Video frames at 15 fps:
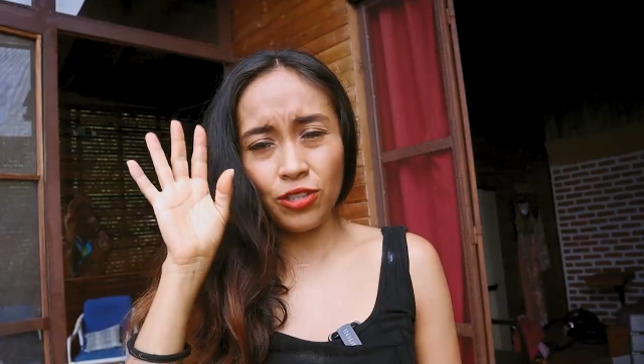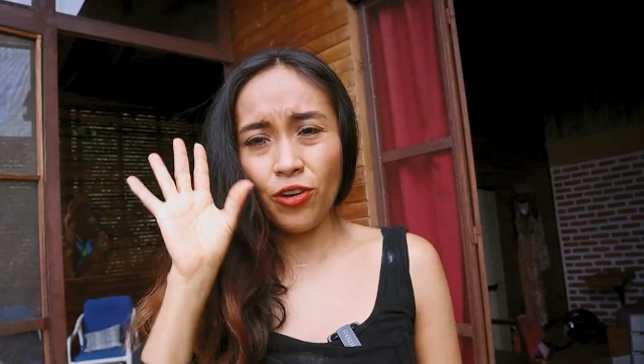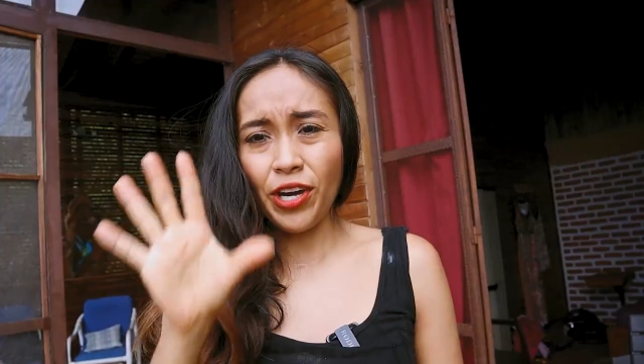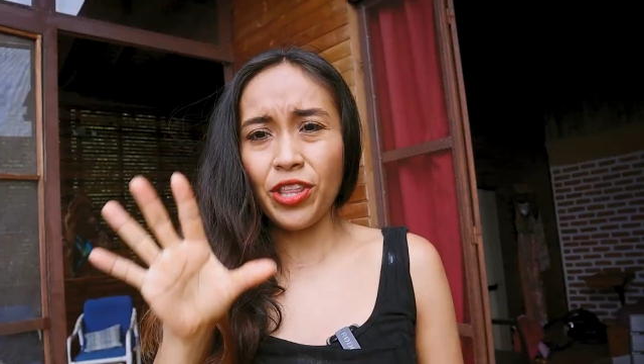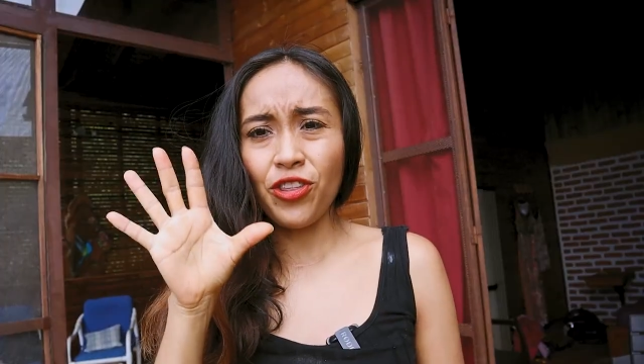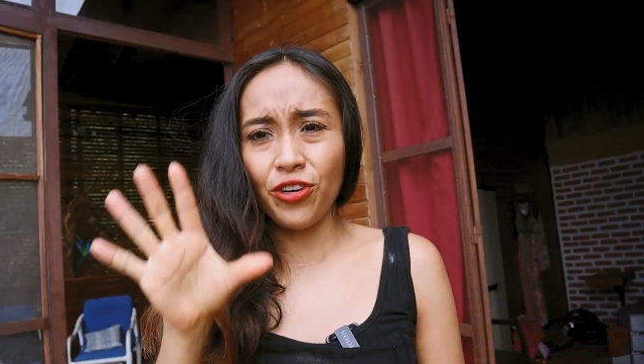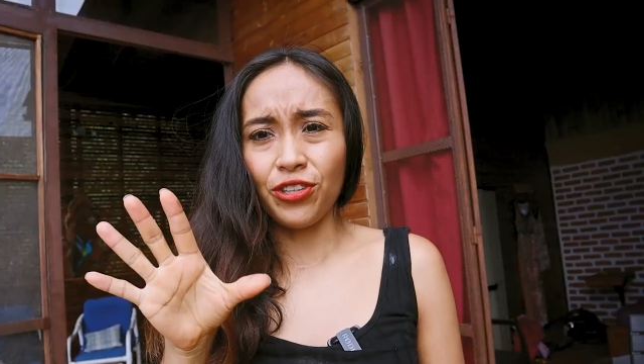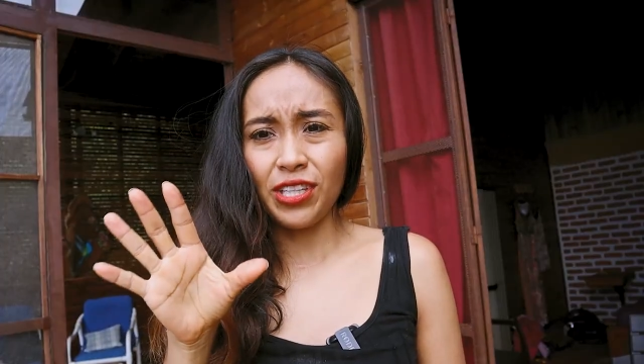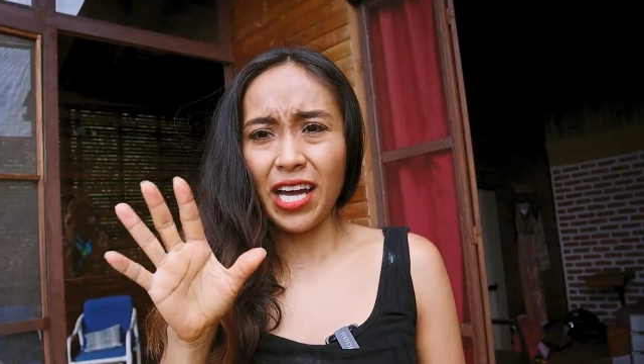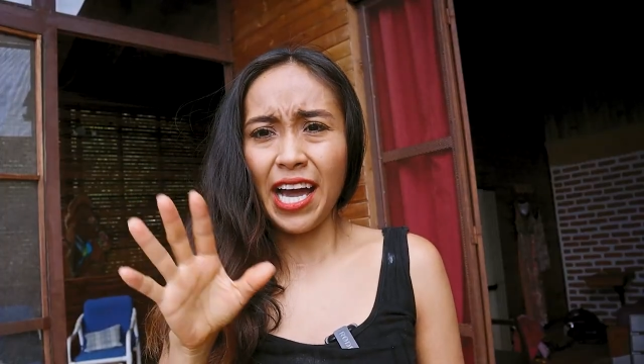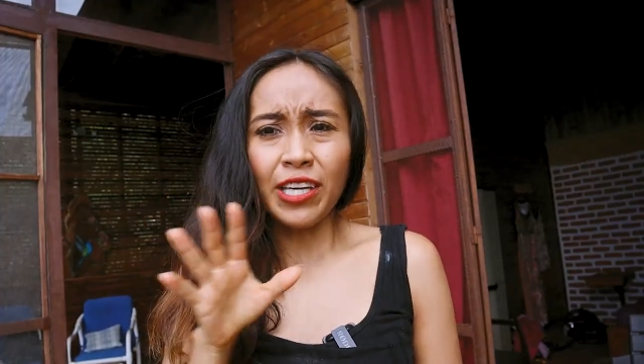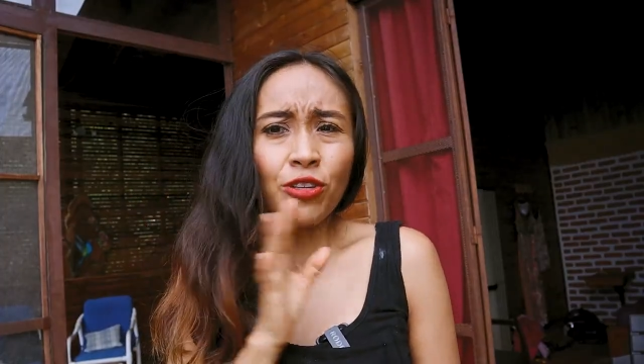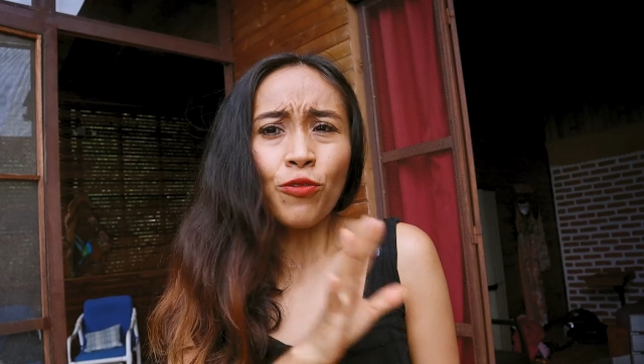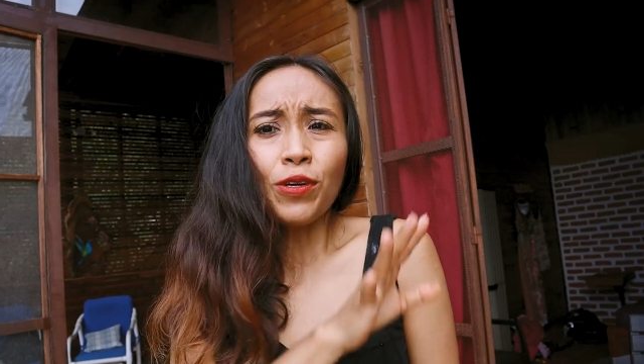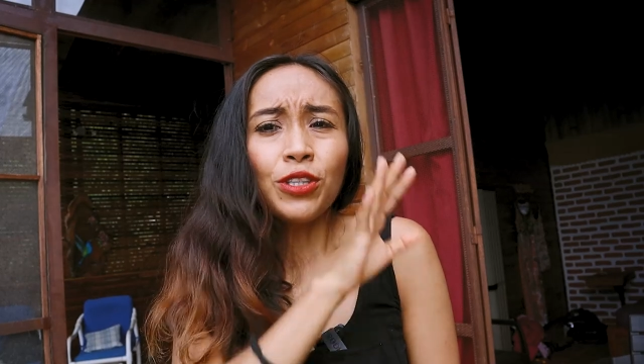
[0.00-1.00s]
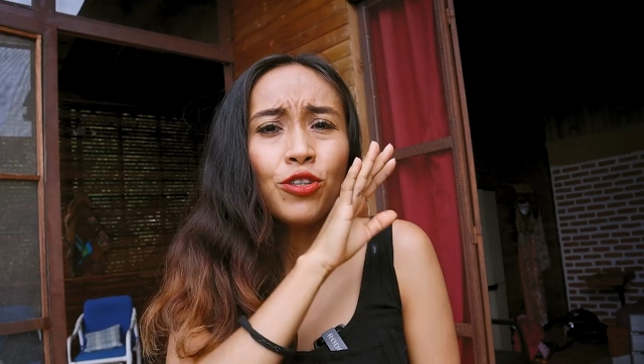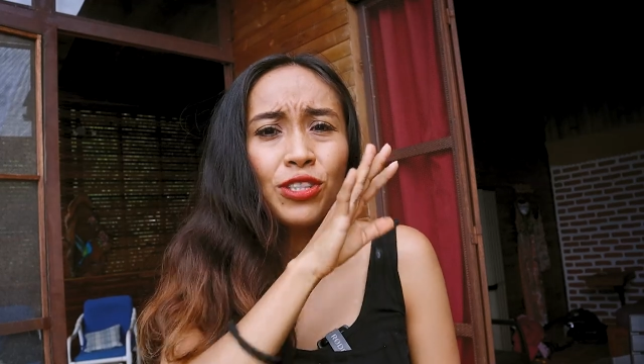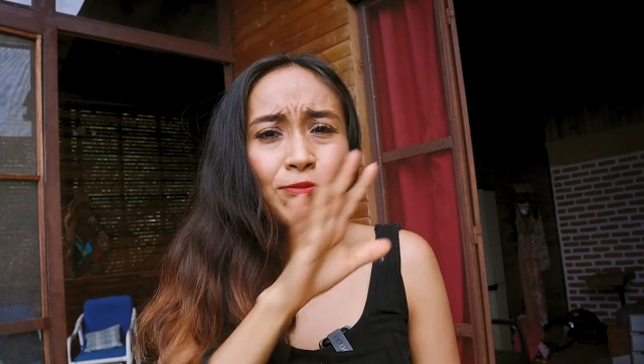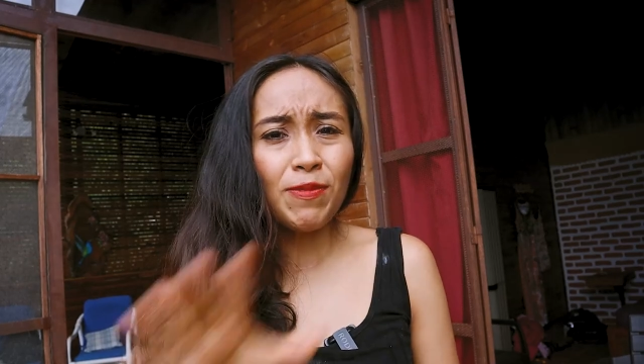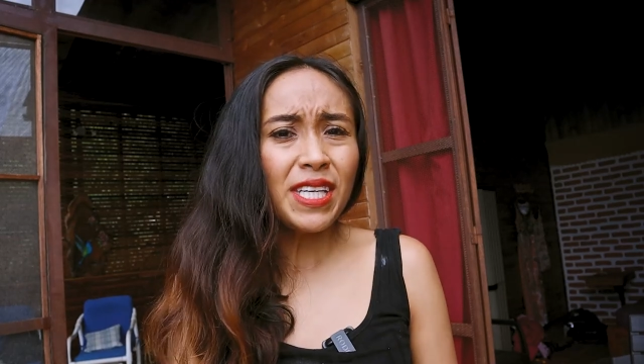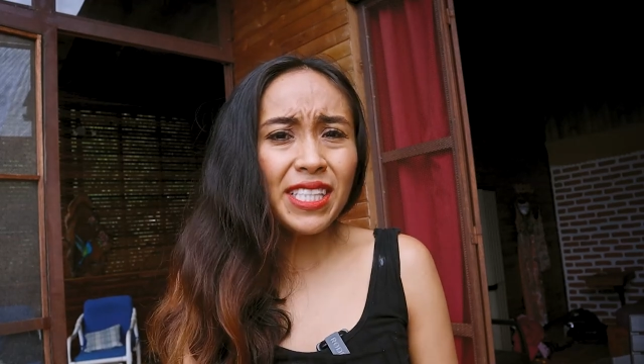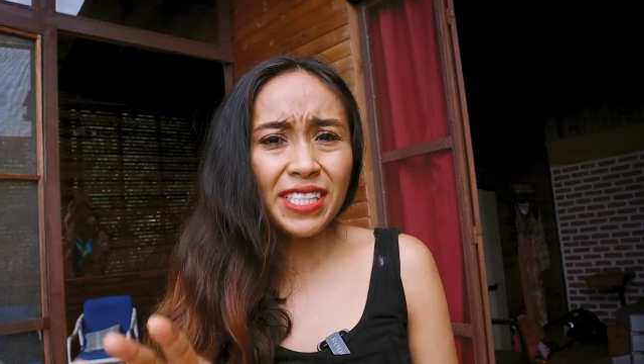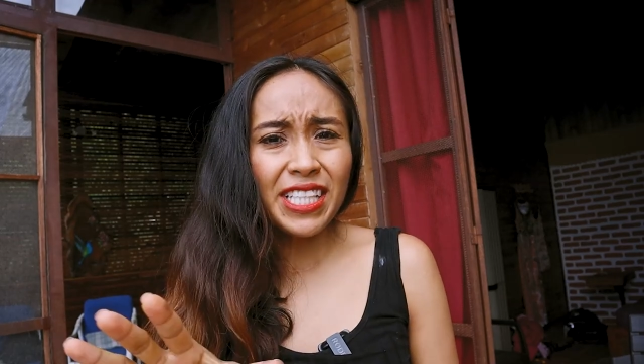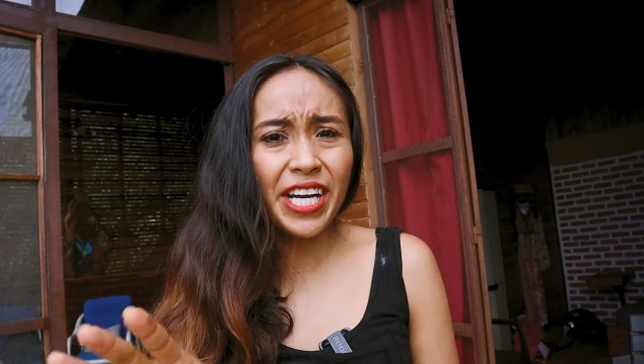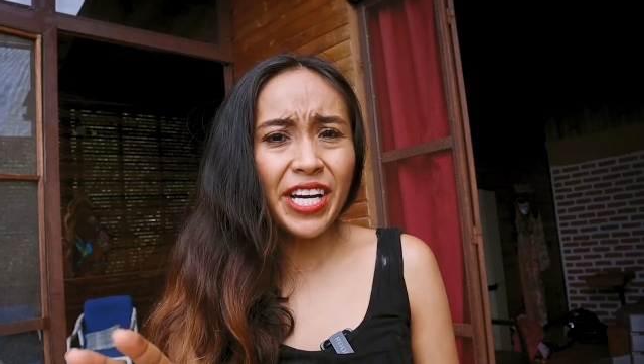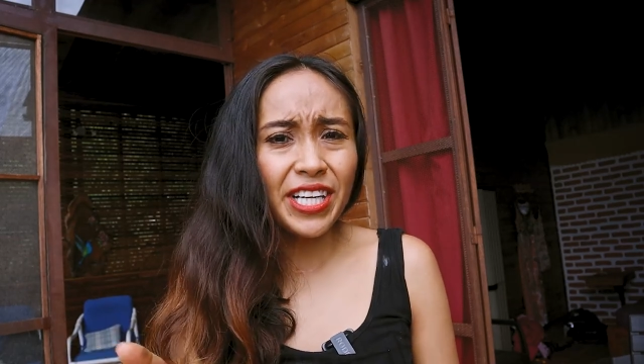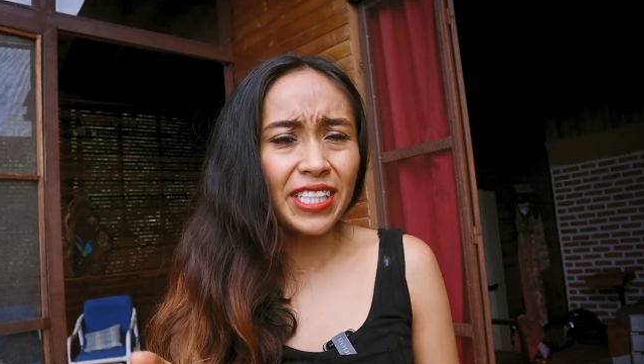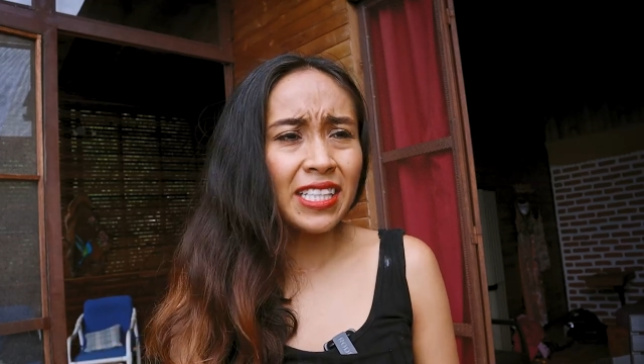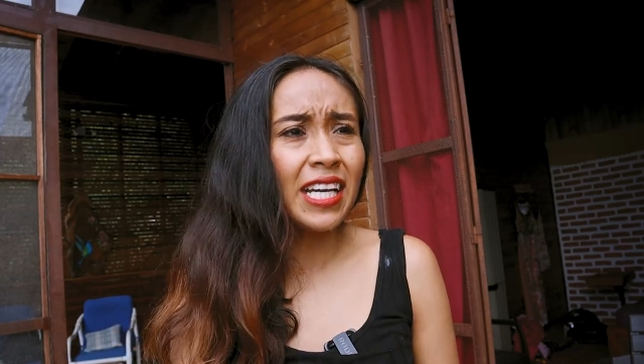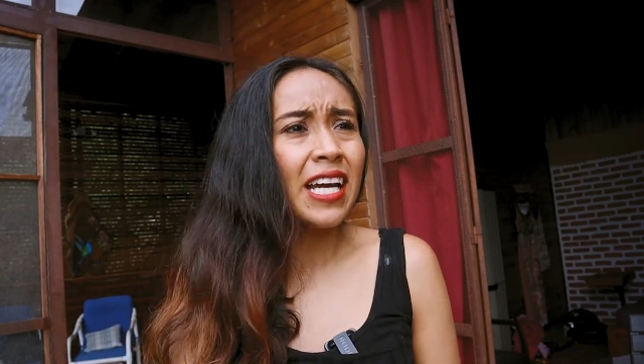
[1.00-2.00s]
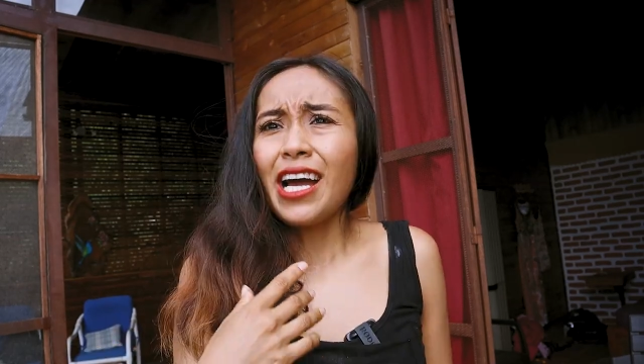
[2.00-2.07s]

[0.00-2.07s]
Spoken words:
So I thought, I don't want to be scared.